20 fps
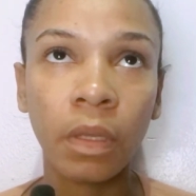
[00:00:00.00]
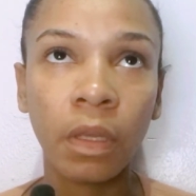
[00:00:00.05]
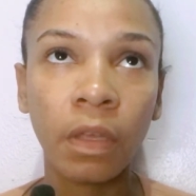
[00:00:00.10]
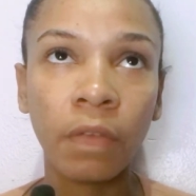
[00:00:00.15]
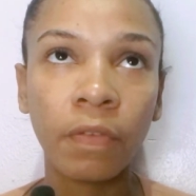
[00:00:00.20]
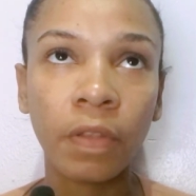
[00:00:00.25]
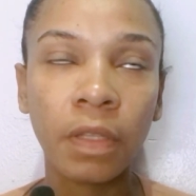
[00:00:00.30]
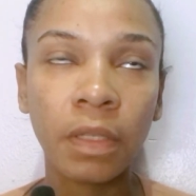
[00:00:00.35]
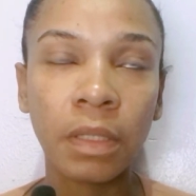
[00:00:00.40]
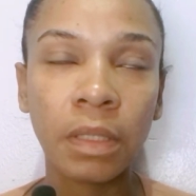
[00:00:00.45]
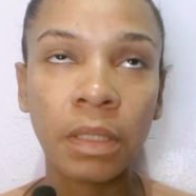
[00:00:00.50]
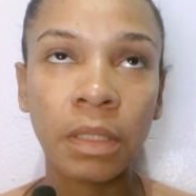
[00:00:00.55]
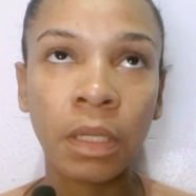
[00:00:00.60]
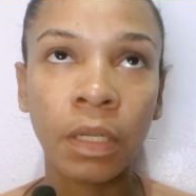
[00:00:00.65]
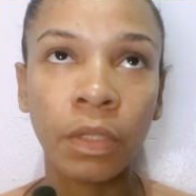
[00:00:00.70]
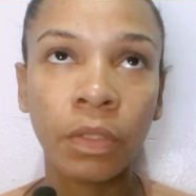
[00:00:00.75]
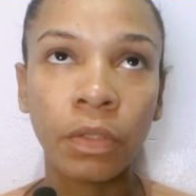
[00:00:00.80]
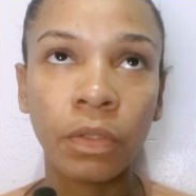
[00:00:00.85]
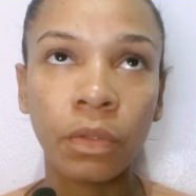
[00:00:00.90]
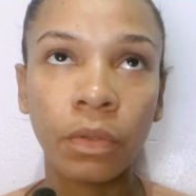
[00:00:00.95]
If it is
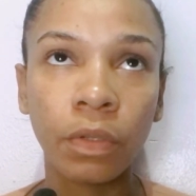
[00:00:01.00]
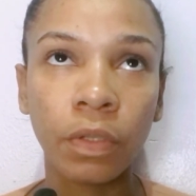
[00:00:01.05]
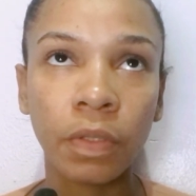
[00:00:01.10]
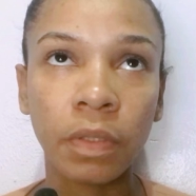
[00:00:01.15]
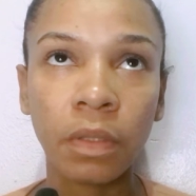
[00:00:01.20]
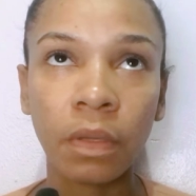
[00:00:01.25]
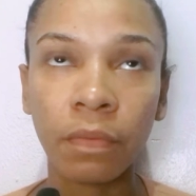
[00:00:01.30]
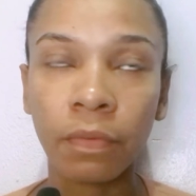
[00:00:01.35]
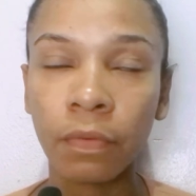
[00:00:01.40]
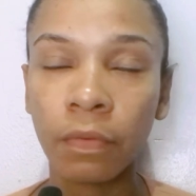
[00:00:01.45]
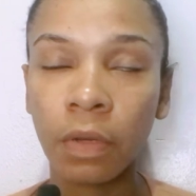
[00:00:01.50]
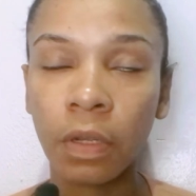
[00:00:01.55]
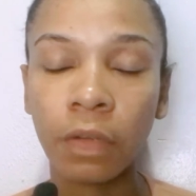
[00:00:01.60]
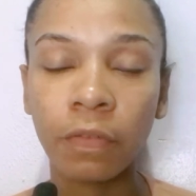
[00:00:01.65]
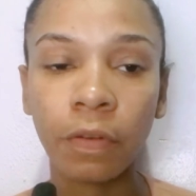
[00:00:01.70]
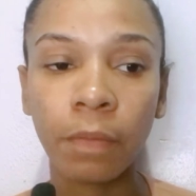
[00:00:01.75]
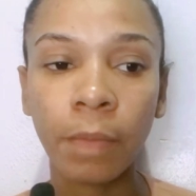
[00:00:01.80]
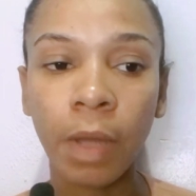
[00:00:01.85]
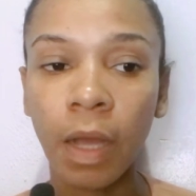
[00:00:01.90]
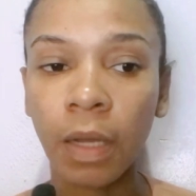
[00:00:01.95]
that you're suffering
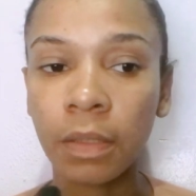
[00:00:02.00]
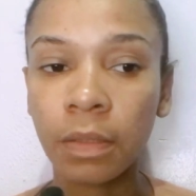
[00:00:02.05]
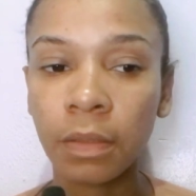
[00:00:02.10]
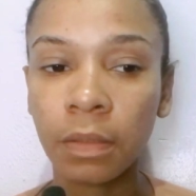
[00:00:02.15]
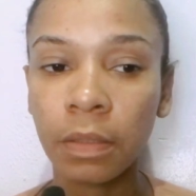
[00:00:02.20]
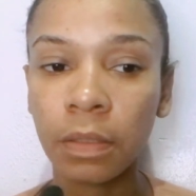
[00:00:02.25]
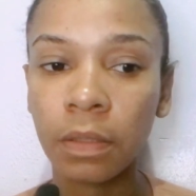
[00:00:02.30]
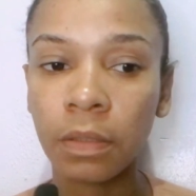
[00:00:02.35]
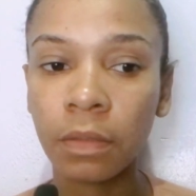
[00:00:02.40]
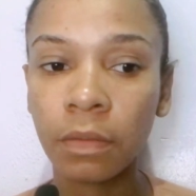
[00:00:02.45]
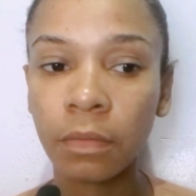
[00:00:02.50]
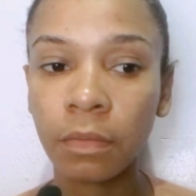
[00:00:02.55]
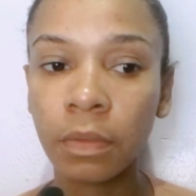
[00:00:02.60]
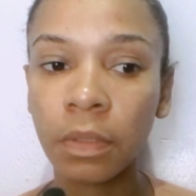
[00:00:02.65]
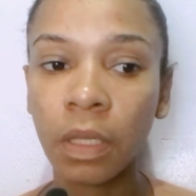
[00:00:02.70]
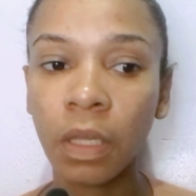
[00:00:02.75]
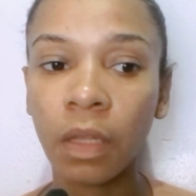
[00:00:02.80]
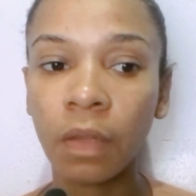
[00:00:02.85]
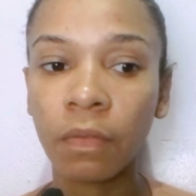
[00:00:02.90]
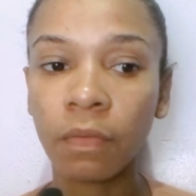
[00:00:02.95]
from acne,
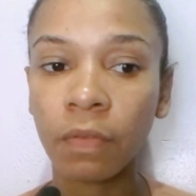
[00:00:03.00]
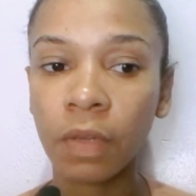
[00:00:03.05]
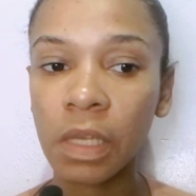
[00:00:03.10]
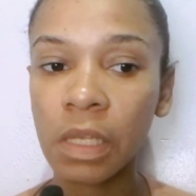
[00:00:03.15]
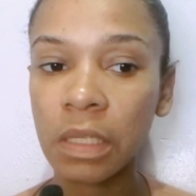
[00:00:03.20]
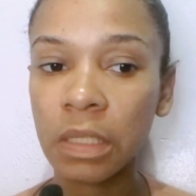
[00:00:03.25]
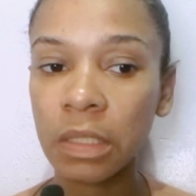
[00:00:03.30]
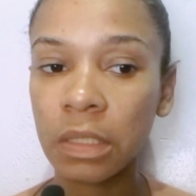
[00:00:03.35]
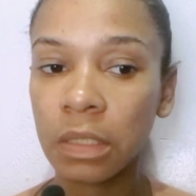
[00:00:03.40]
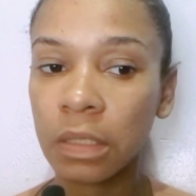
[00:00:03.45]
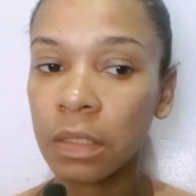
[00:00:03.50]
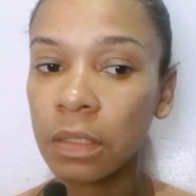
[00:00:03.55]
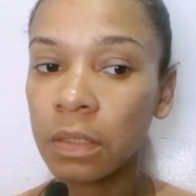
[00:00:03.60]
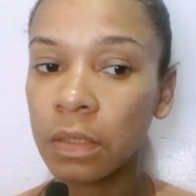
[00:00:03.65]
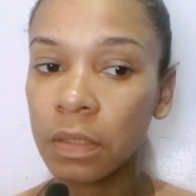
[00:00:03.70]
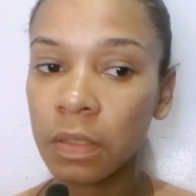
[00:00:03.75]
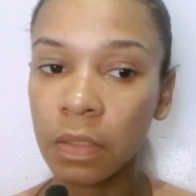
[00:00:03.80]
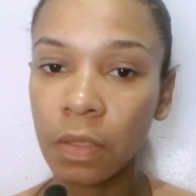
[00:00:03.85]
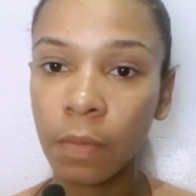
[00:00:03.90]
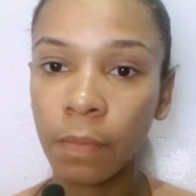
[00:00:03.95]
invest
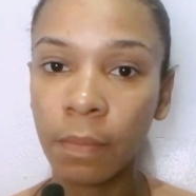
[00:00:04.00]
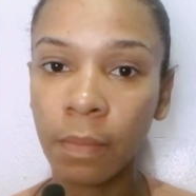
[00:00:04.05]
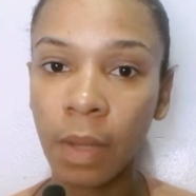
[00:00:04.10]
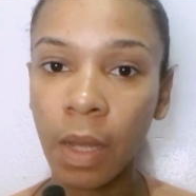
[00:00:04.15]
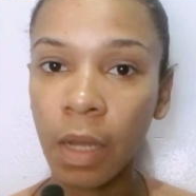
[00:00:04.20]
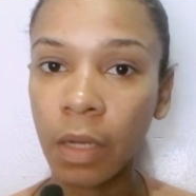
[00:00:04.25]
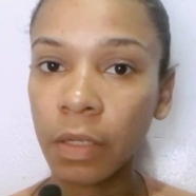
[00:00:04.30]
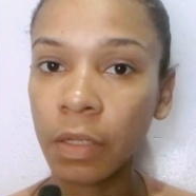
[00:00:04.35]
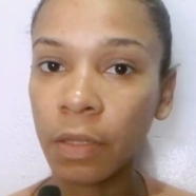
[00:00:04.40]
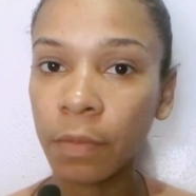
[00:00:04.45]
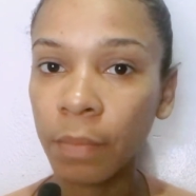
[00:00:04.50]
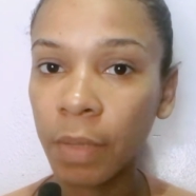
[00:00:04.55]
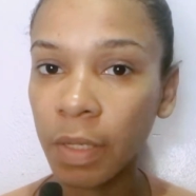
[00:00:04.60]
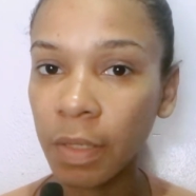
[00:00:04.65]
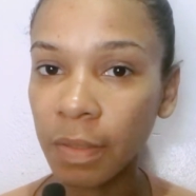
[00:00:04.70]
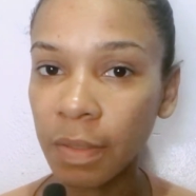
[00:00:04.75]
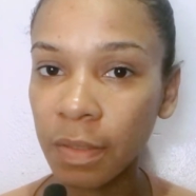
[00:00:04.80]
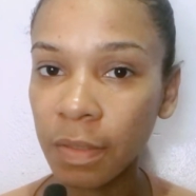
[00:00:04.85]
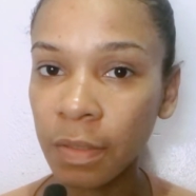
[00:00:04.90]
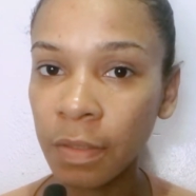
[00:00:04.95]
in some acne
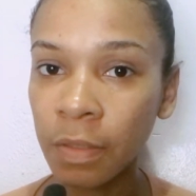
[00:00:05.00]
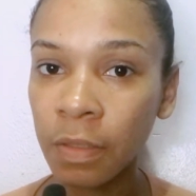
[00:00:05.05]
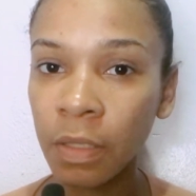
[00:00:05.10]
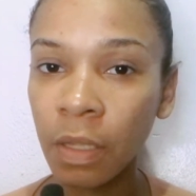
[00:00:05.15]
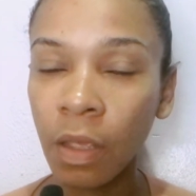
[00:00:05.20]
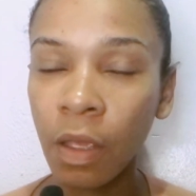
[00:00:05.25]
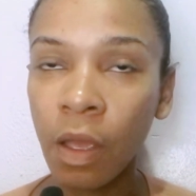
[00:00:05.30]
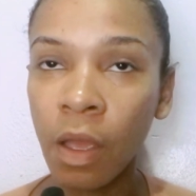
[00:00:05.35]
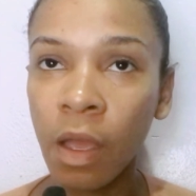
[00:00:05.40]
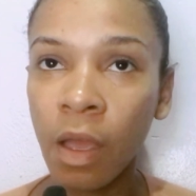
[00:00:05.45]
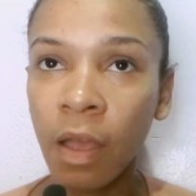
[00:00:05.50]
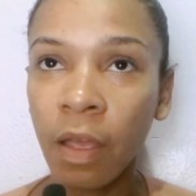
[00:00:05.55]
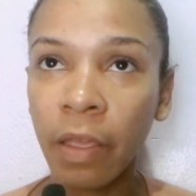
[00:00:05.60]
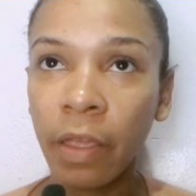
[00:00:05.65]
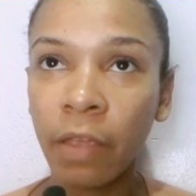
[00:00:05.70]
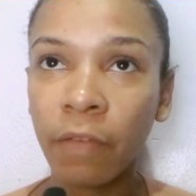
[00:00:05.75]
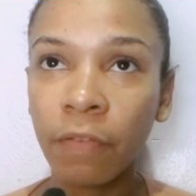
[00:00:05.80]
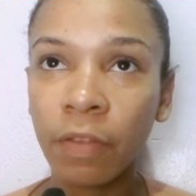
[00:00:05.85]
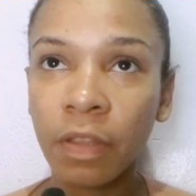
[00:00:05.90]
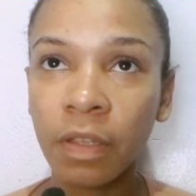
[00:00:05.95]
medicine.
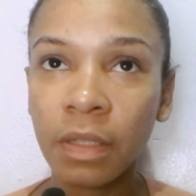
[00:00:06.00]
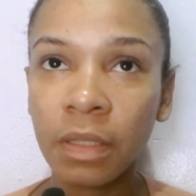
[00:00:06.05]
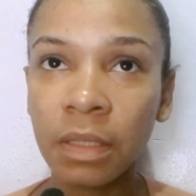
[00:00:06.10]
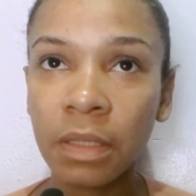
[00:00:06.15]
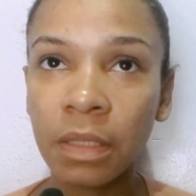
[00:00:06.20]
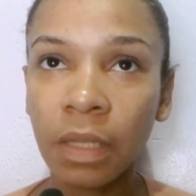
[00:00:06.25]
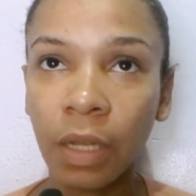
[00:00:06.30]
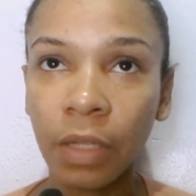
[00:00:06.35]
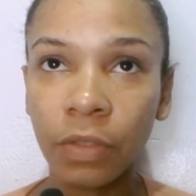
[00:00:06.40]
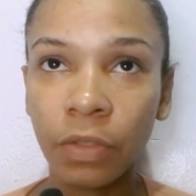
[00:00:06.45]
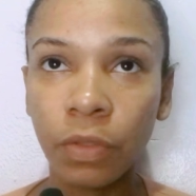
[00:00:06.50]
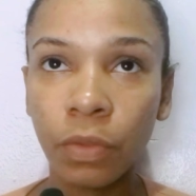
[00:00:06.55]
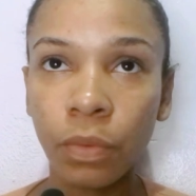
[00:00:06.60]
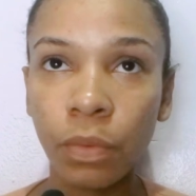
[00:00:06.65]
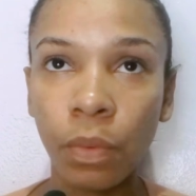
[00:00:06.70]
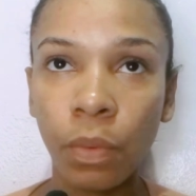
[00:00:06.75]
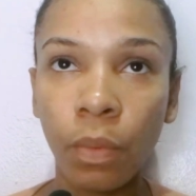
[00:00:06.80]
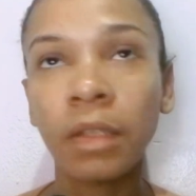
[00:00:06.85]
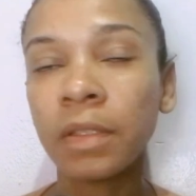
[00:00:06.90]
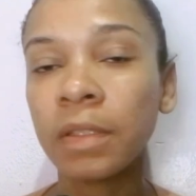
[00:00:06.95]
If it is that
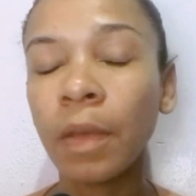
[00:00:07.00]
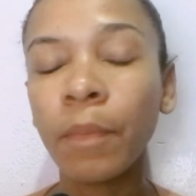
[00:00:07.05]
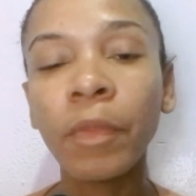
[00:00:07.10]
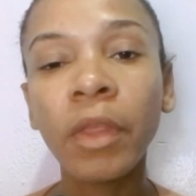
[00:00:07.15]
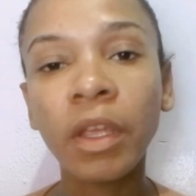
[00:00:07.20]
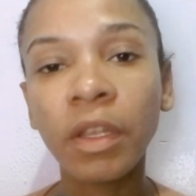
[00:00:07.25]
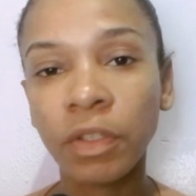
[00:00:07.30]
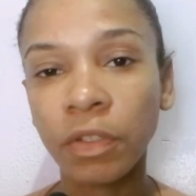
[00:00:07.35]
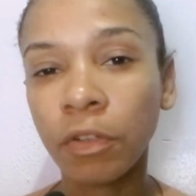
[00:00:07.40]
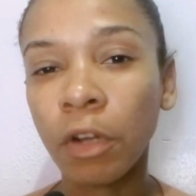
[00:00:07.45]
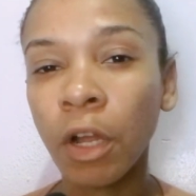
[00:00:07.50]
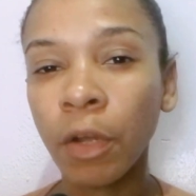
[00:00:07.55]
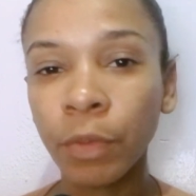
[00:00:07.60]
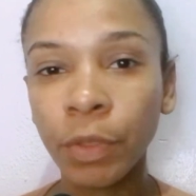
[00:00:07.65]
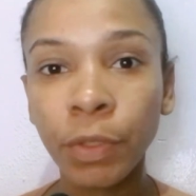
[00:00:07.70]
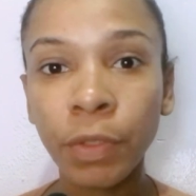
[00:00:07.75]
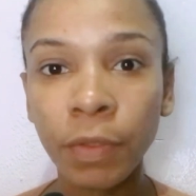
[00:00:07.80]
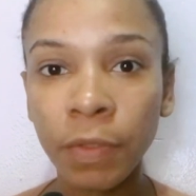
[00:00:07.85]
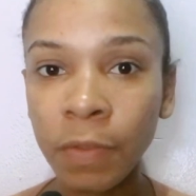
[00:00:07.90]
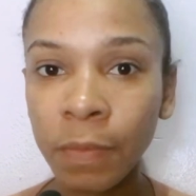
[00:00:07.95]
something is wrong
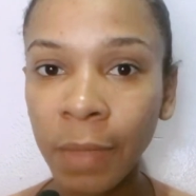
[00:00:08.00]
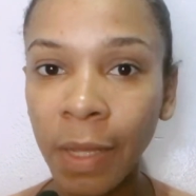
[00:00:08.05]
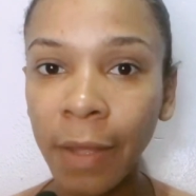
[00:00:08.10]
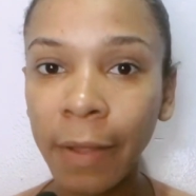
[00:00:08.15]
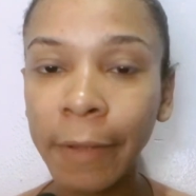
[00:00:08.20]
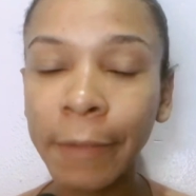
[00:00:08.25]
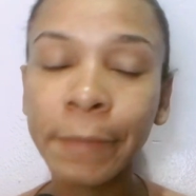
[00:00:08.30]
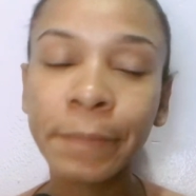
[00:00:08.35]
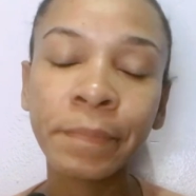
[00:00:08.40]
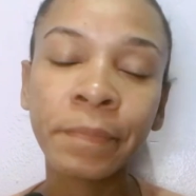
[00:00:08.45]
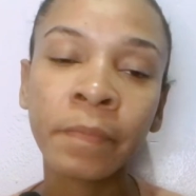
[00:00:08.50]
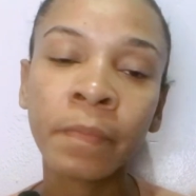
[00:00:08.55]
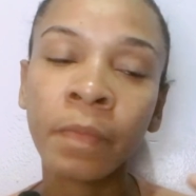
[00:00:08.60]
with your smile,